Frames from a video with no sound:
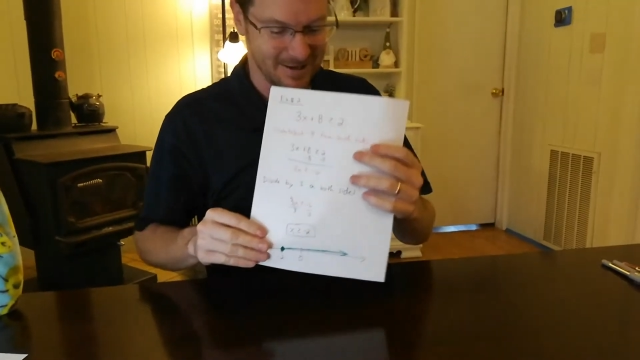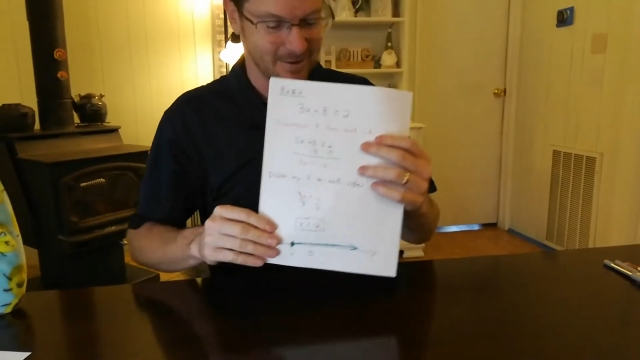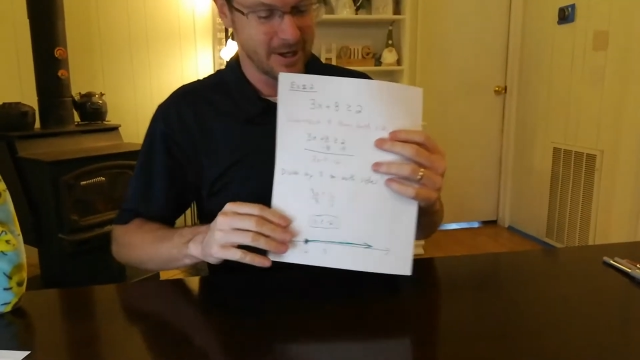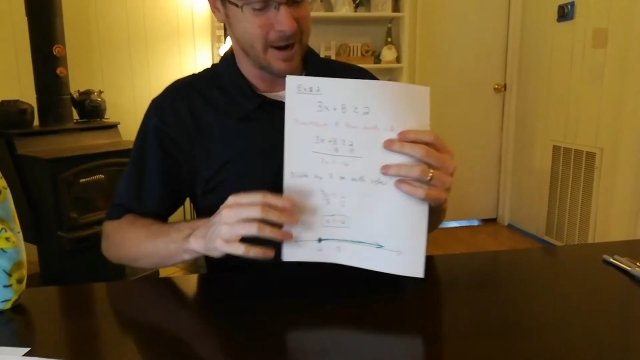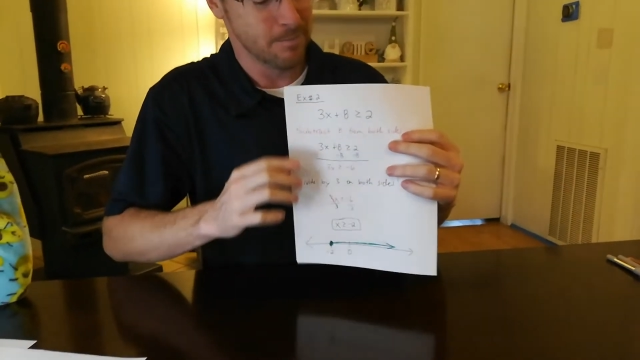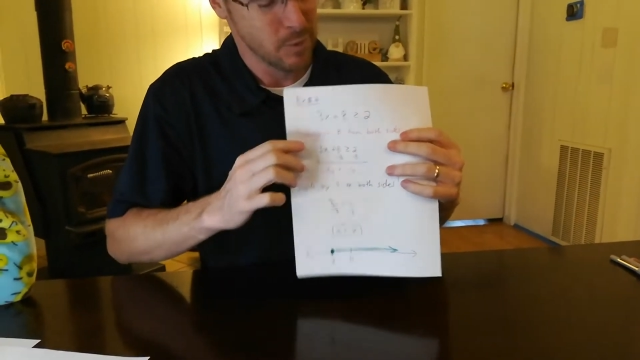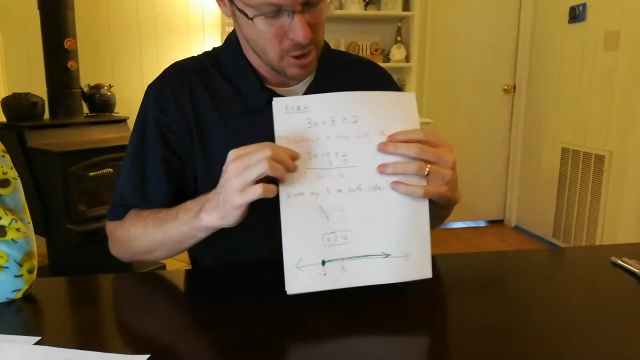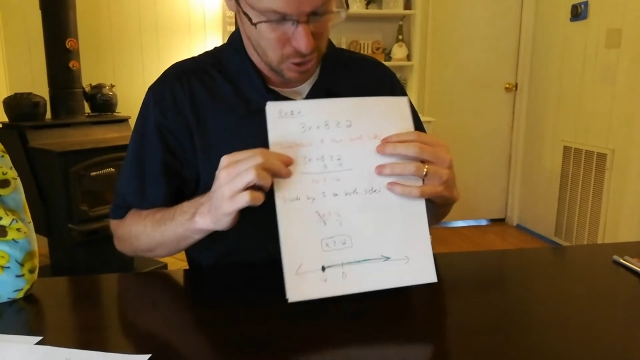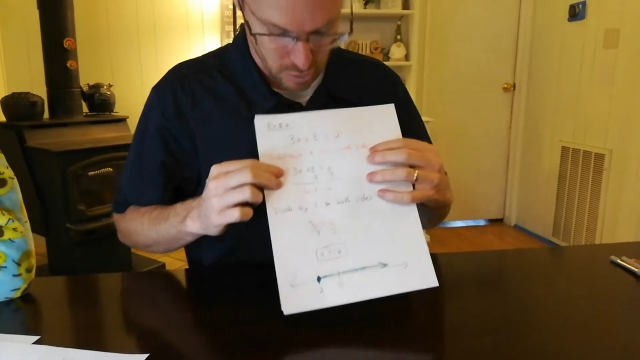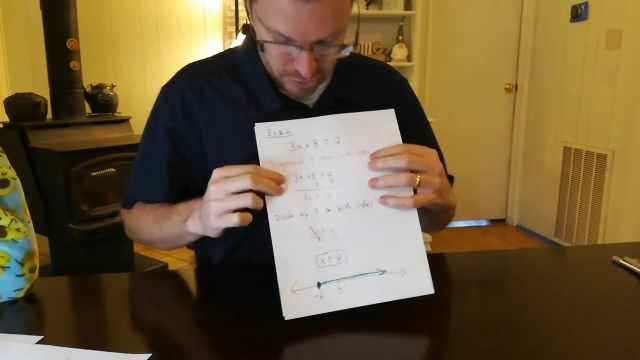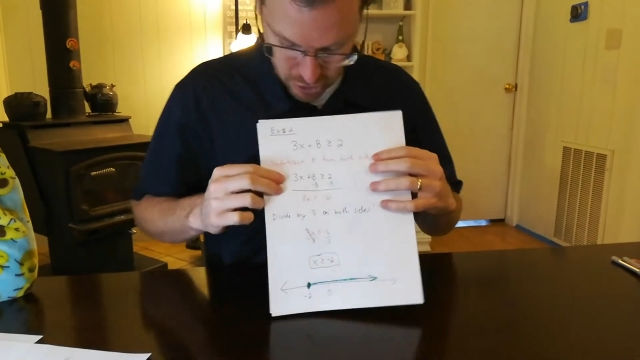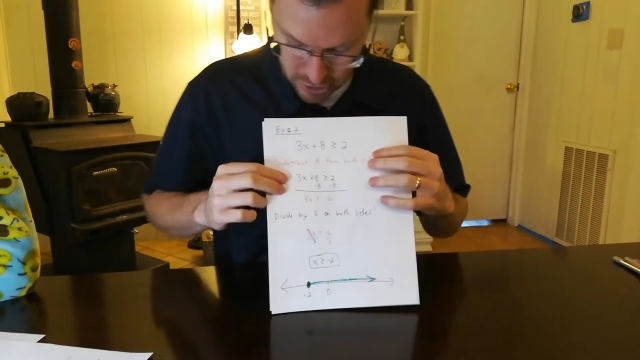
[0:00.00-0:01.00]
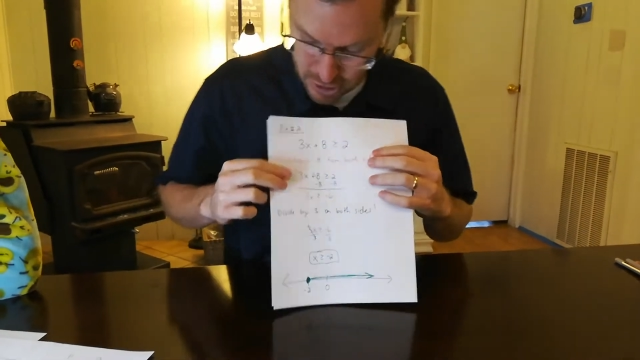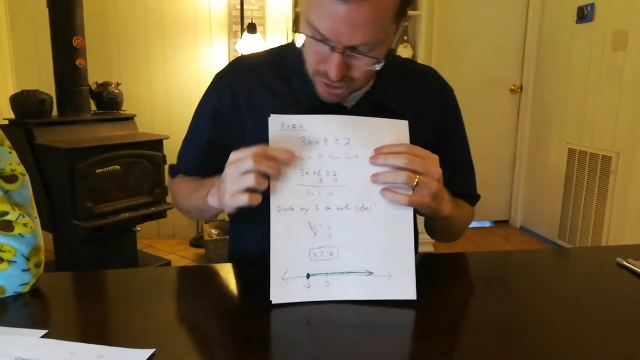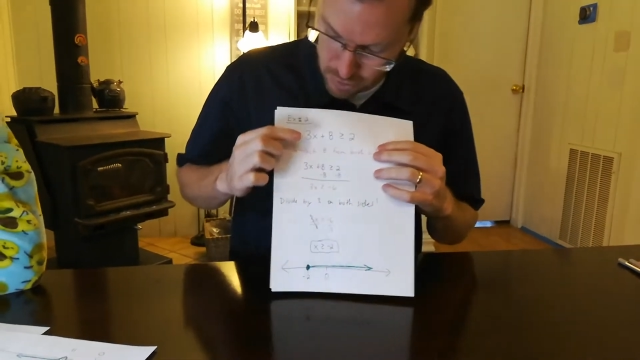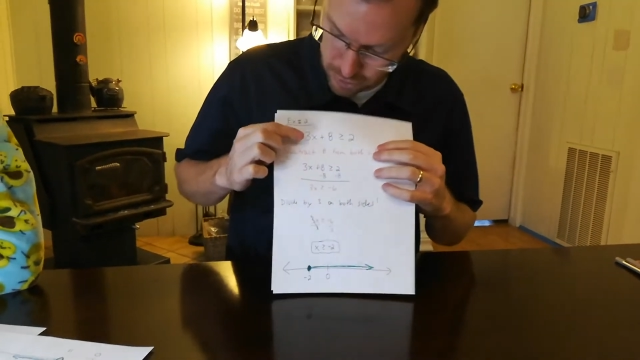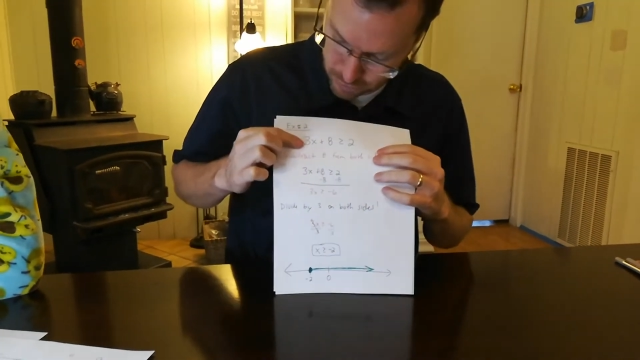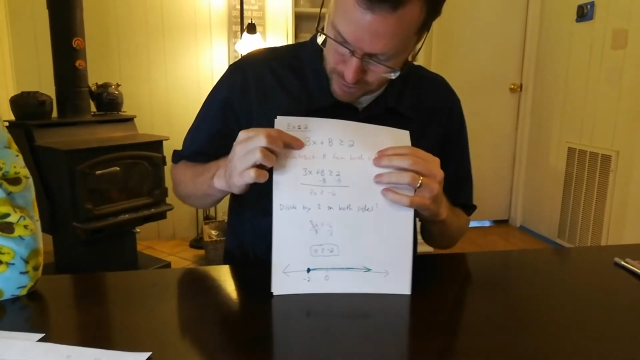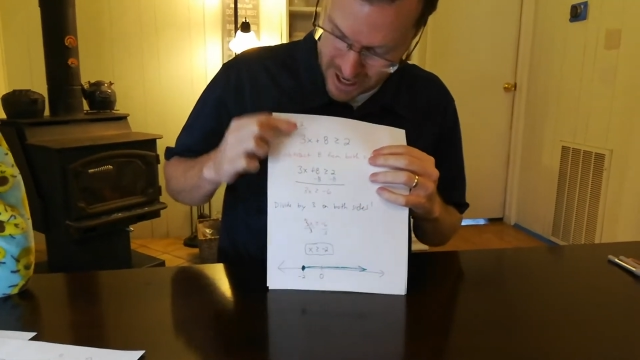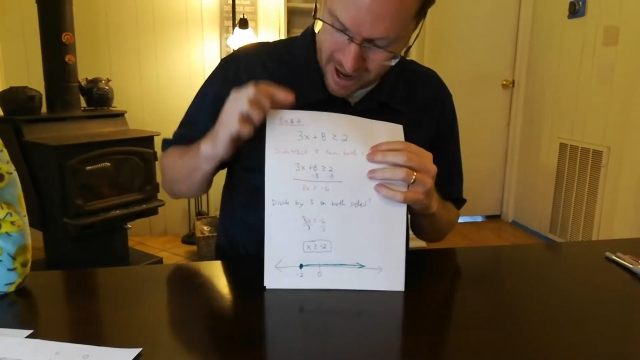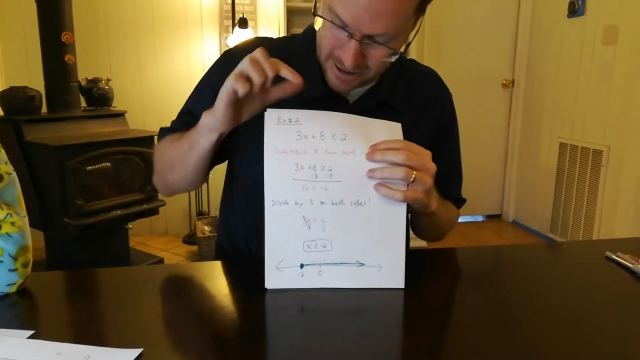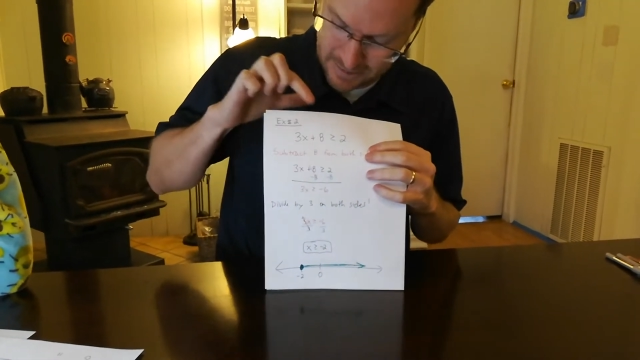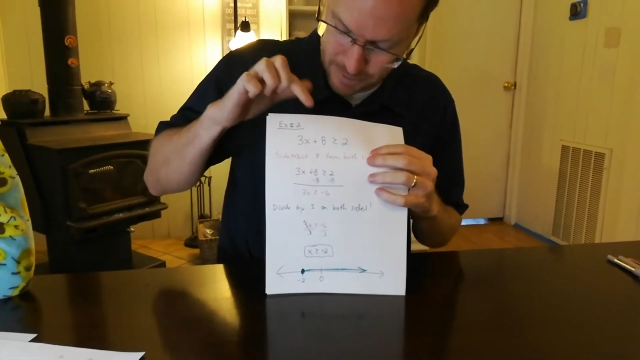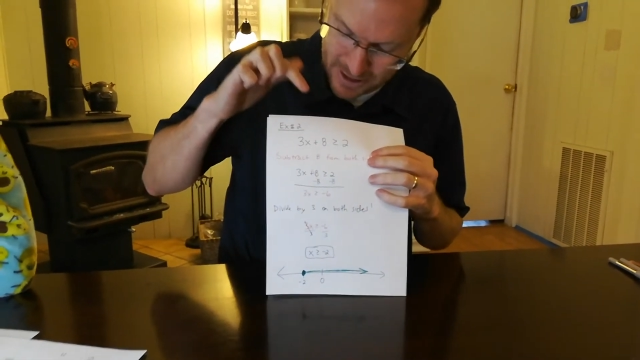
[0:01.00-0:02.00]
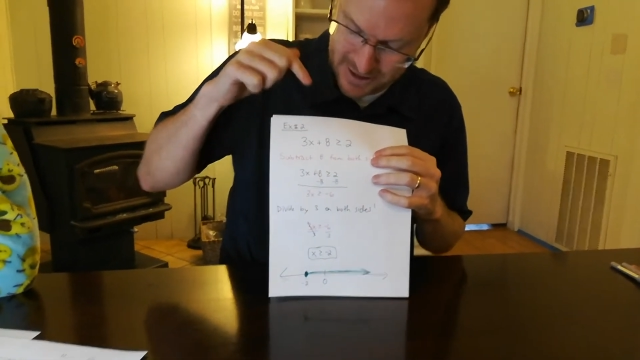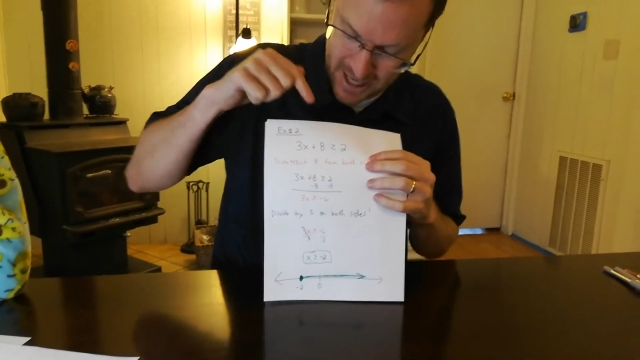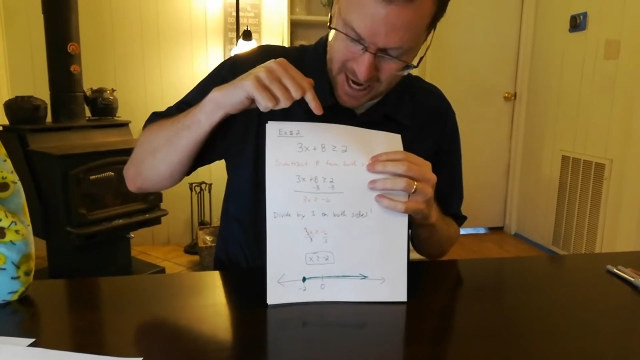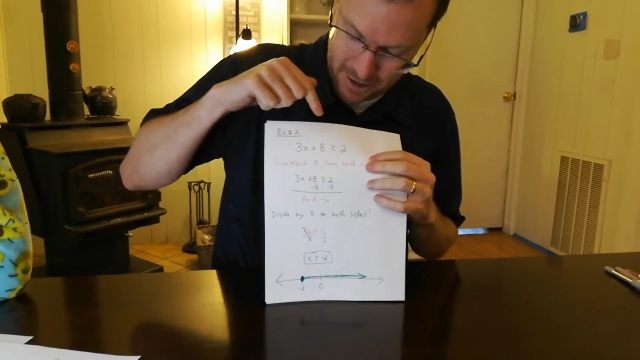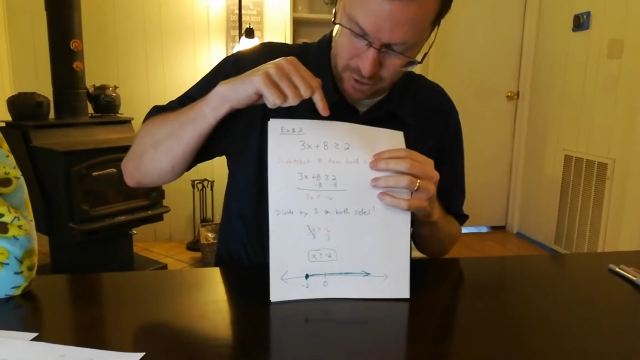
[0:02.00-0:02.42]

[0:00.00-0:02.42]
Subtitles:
Okay, so what you're going to do, 3x plus 8